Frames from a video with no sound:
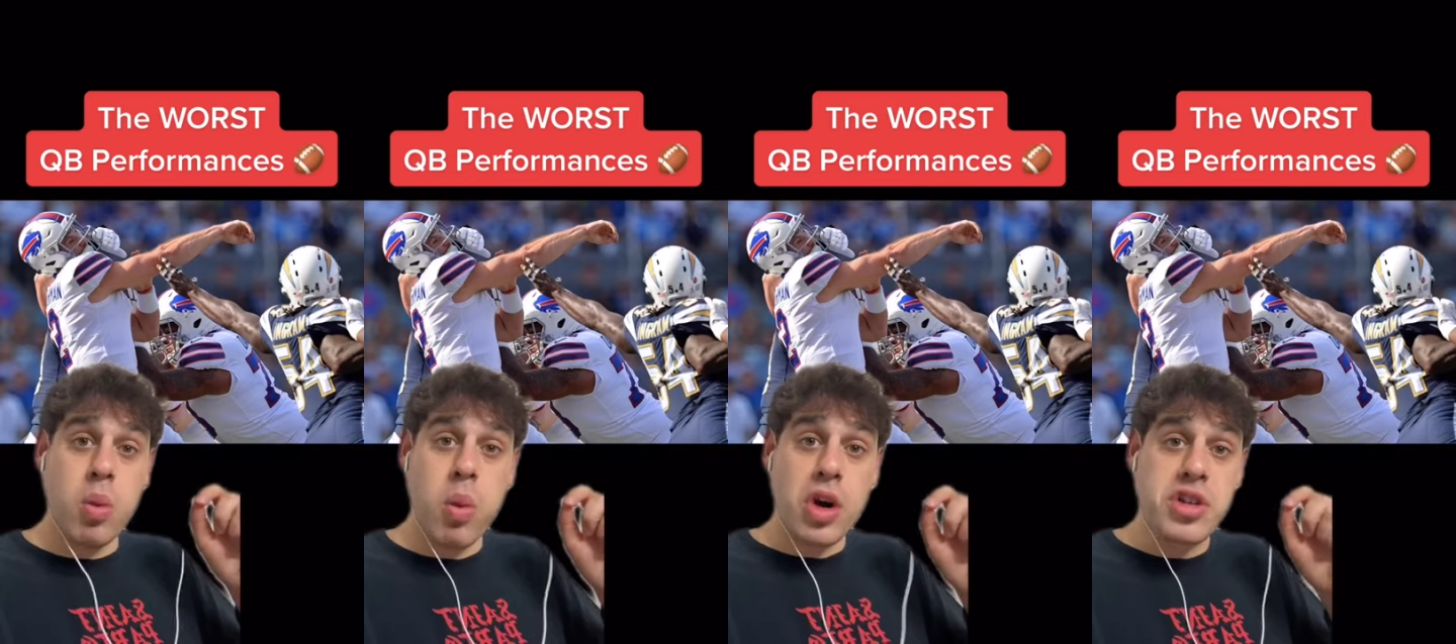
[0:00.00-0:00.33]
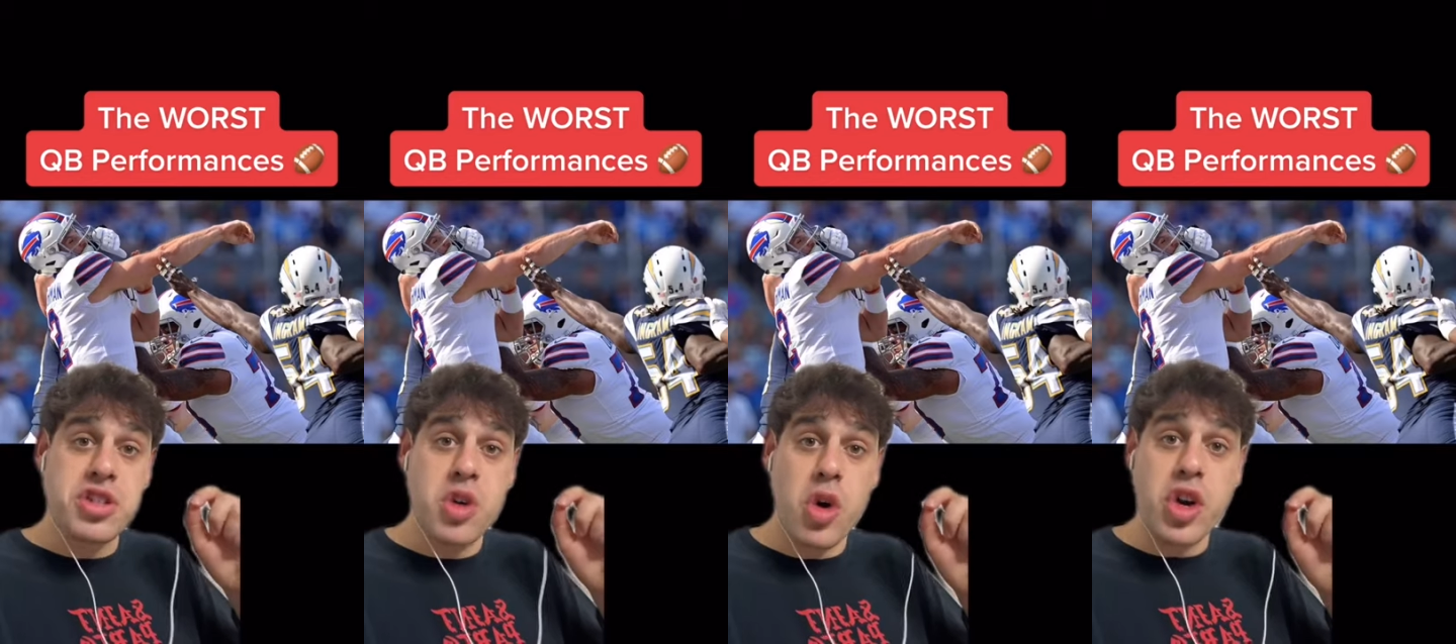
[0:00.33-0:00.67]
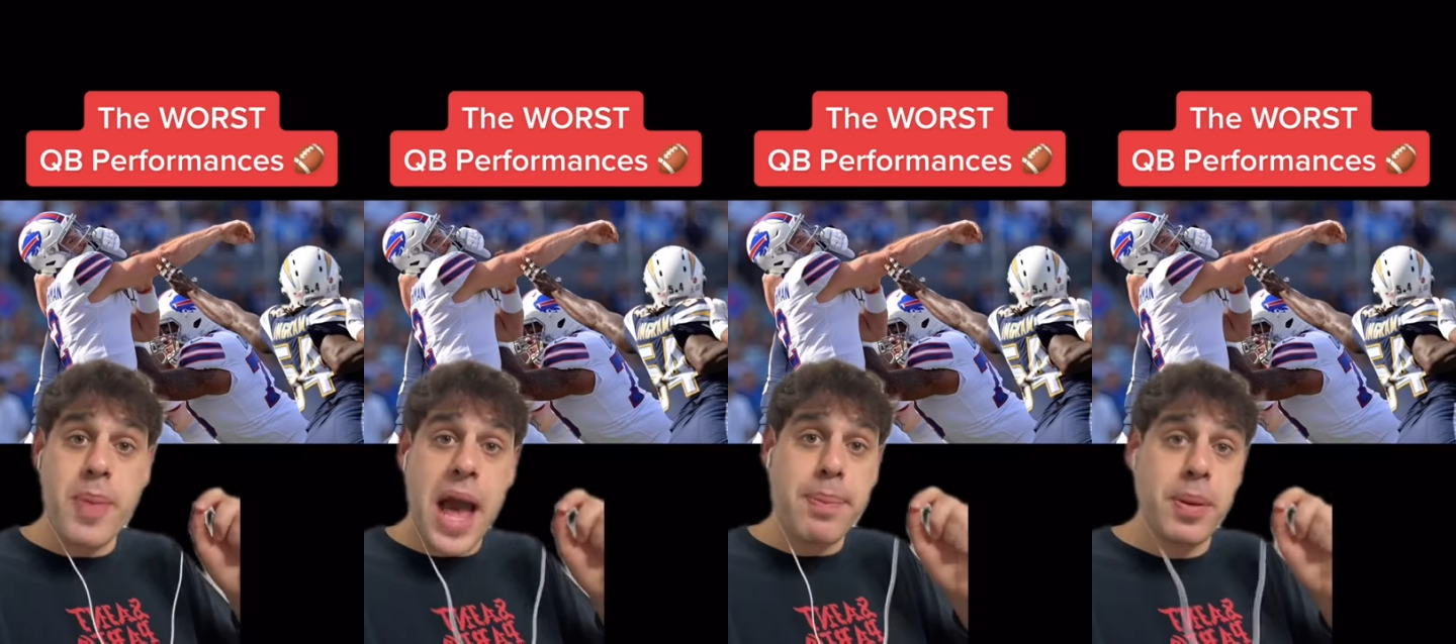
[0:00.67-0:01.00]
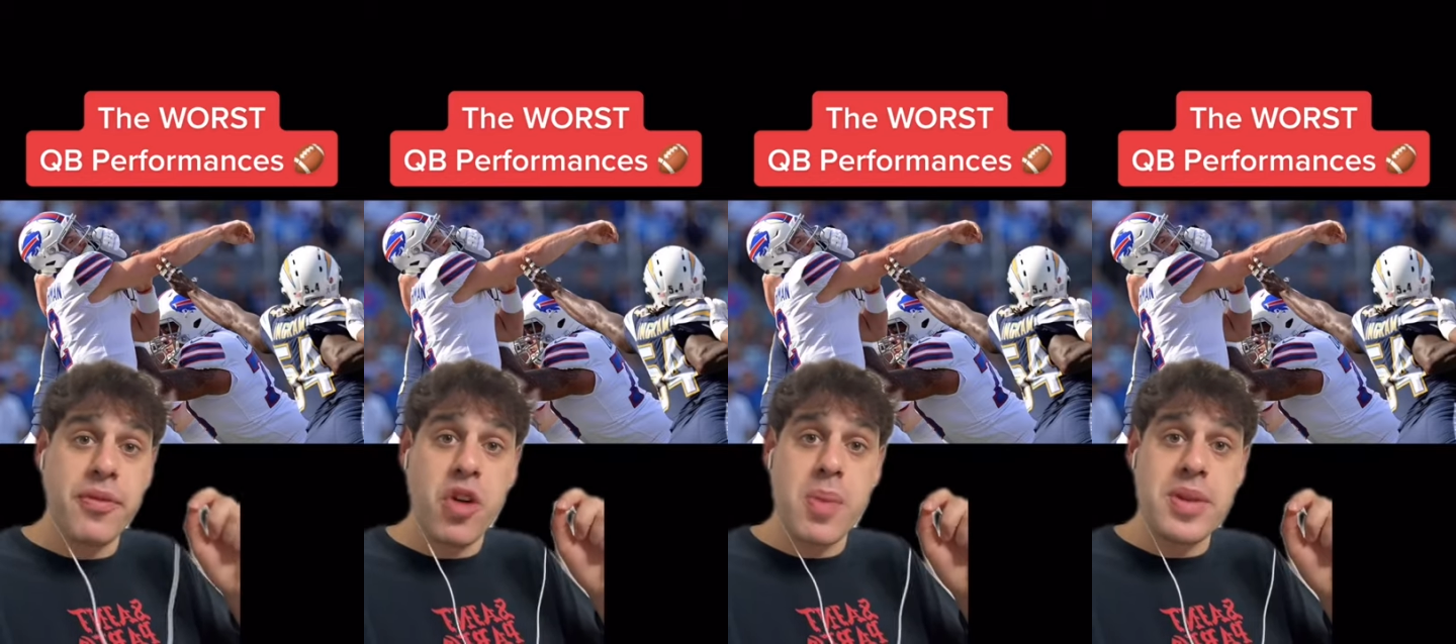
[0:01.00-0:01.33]
worst quarterback
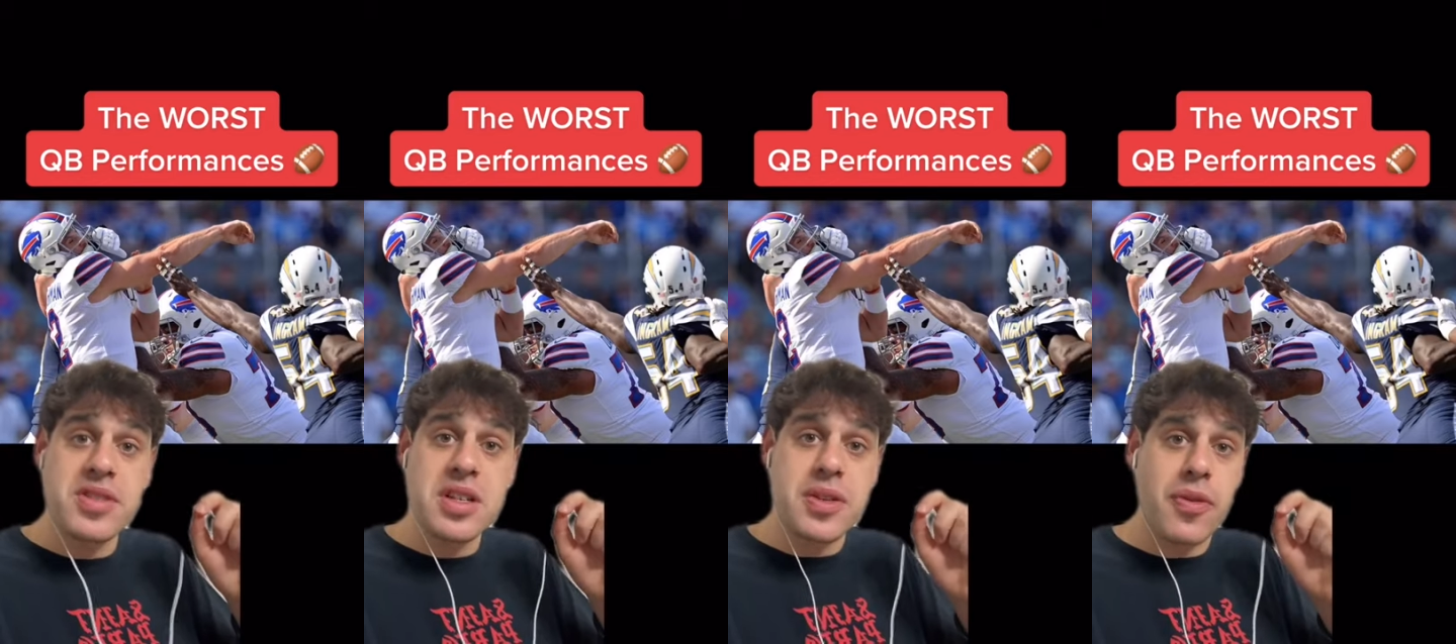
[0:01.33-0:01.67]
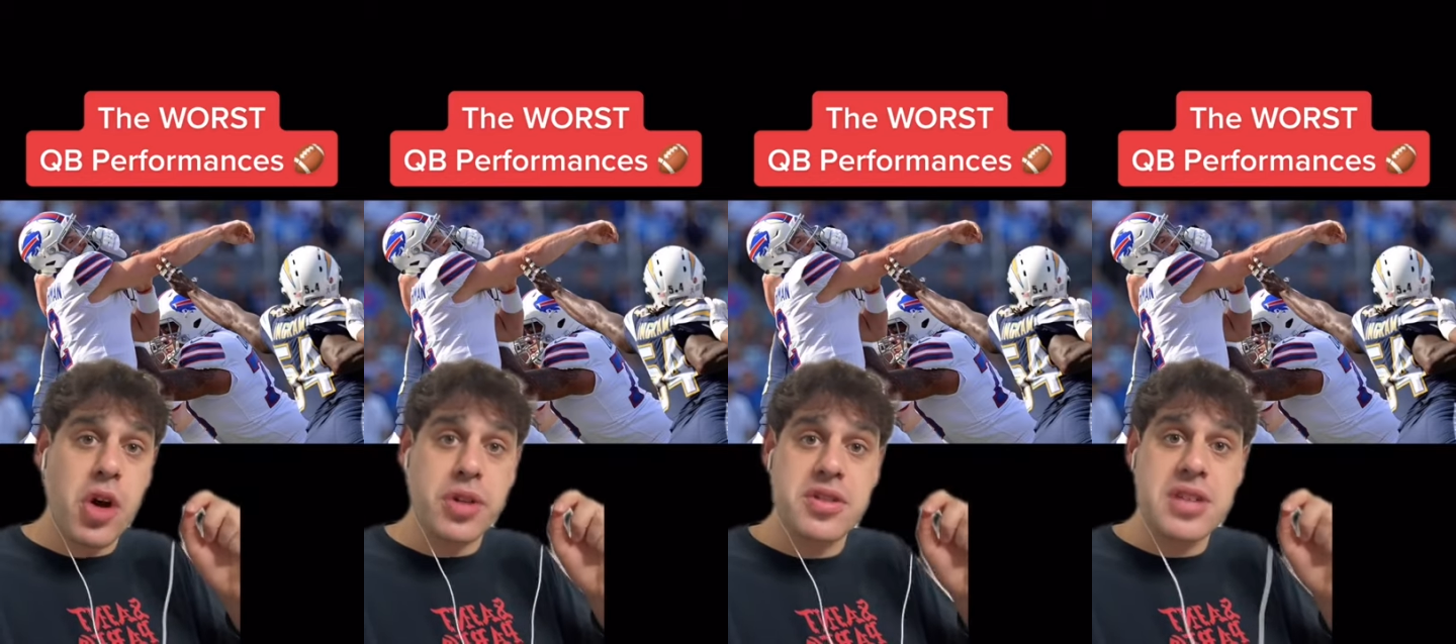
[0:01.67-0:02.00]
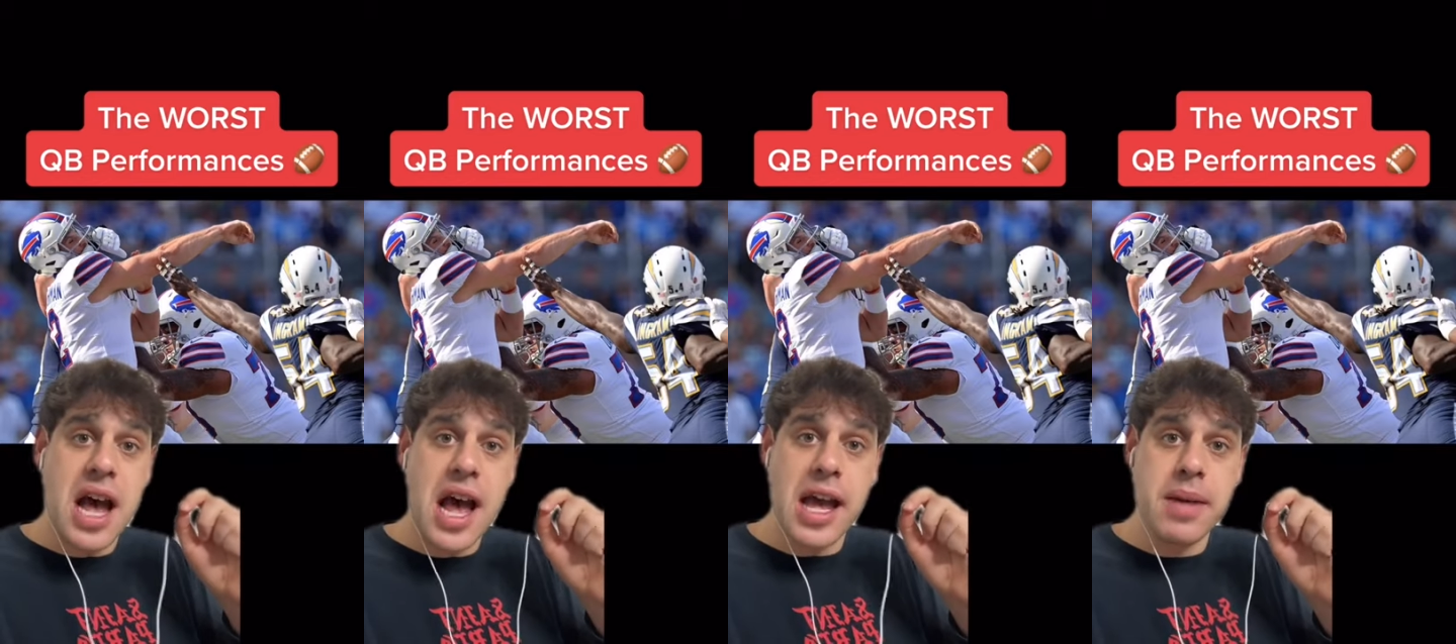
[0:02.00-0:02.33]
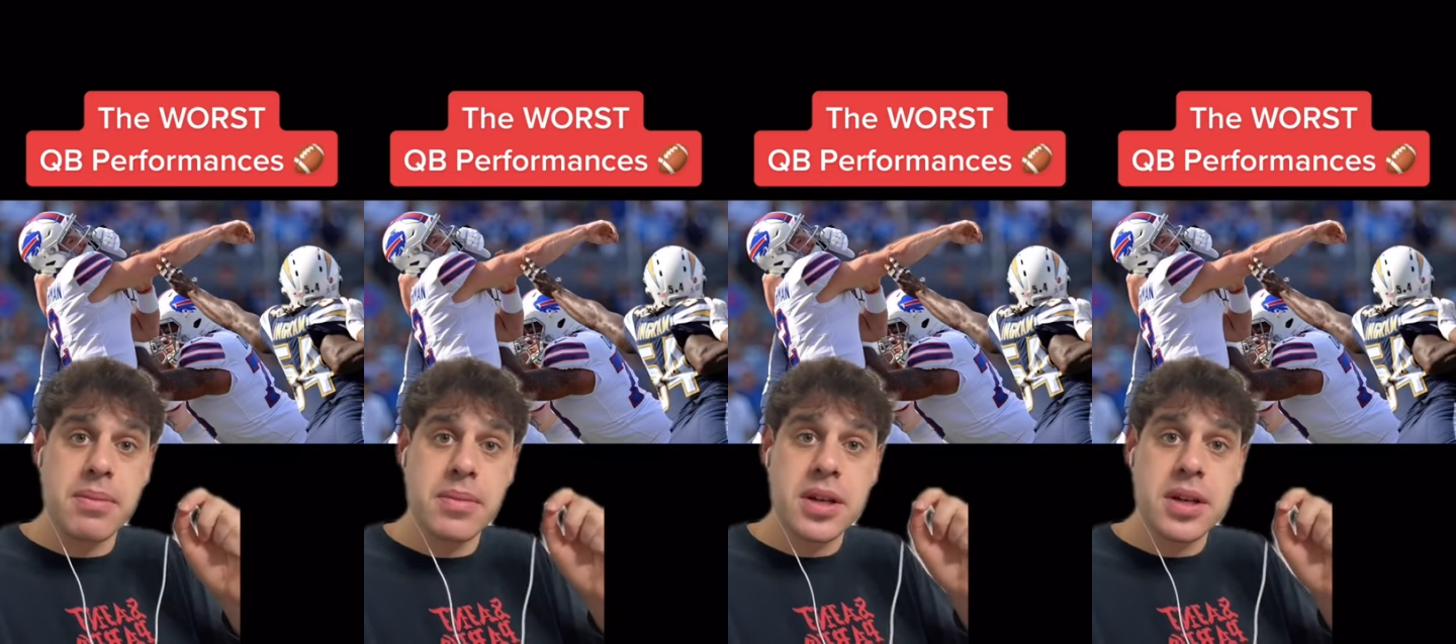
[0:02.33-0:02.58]
performances of all time.